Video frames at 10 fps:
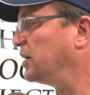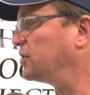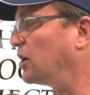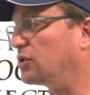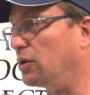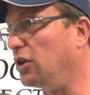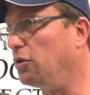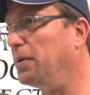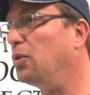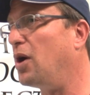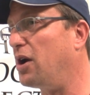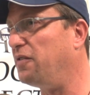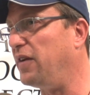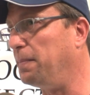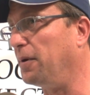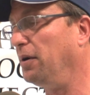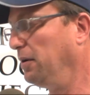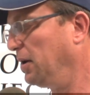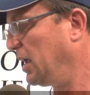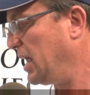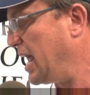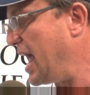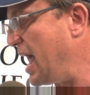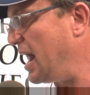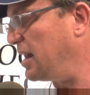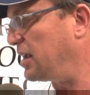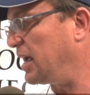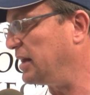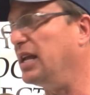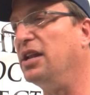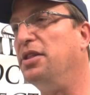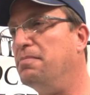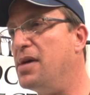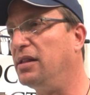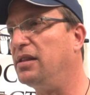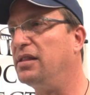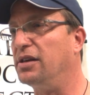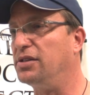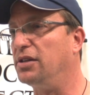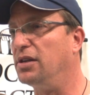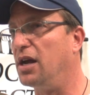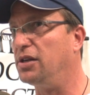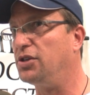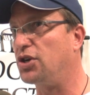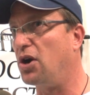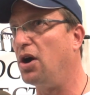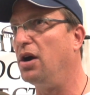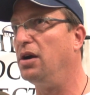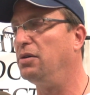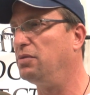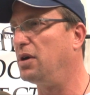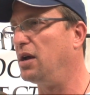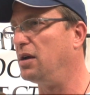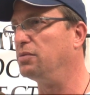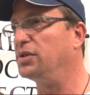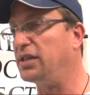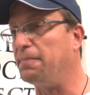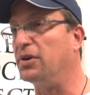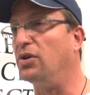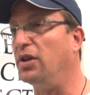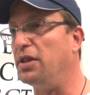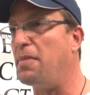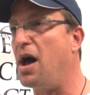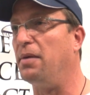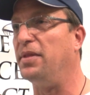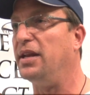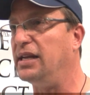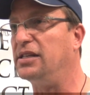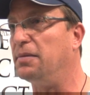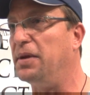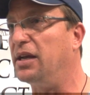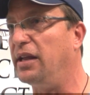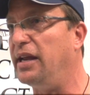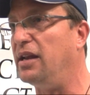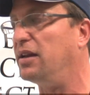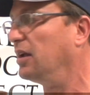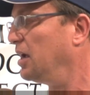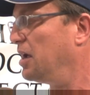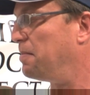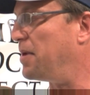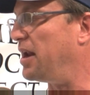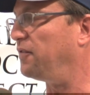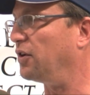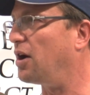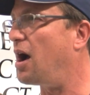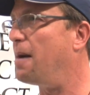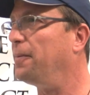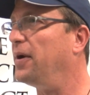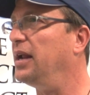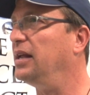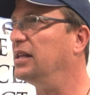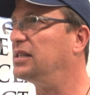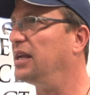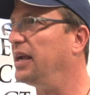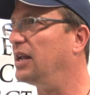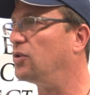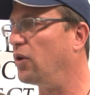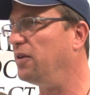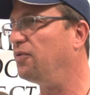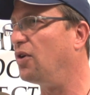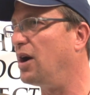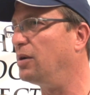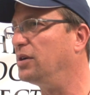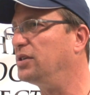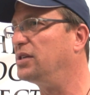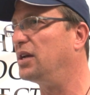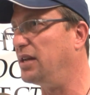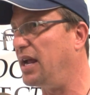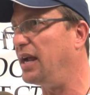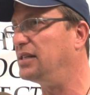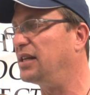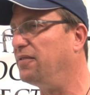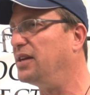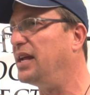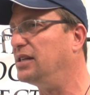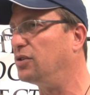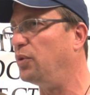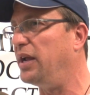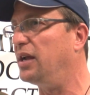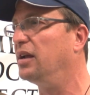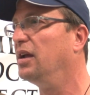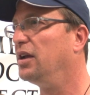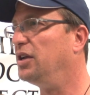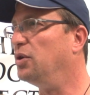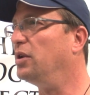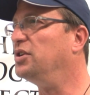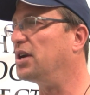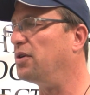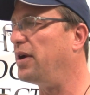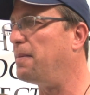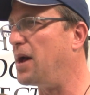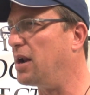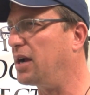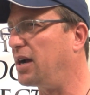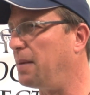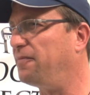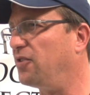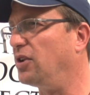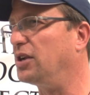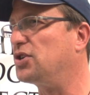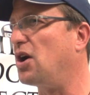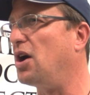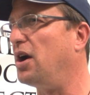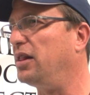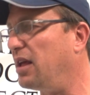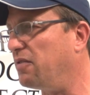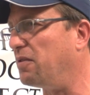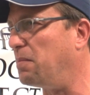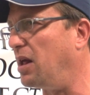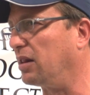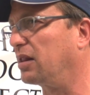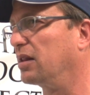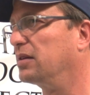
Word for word: There's also a little bit of water vapor. And at the end of the month, there's a, a char uh, receptacle in the bottom that needs to be cleaned. But if you're operating this thing at 24 hours a day, seven days a week, you would generate about a cupful of char at the end of a month.